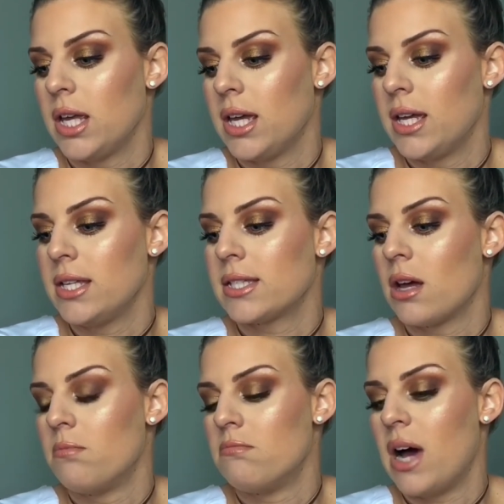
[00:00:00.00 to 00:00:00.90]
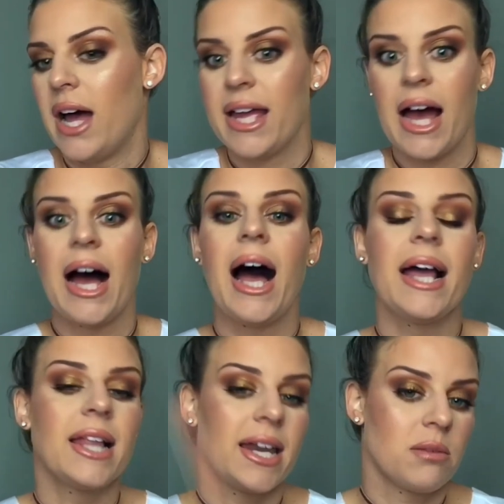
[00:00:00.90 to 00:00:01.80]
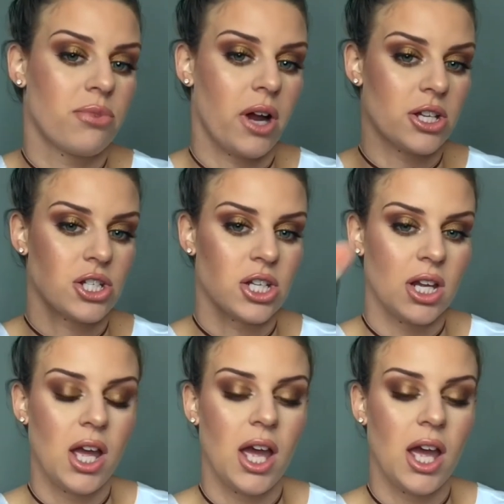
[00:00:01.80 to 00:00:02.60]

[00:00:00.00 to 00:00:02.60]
is my highlighting brush.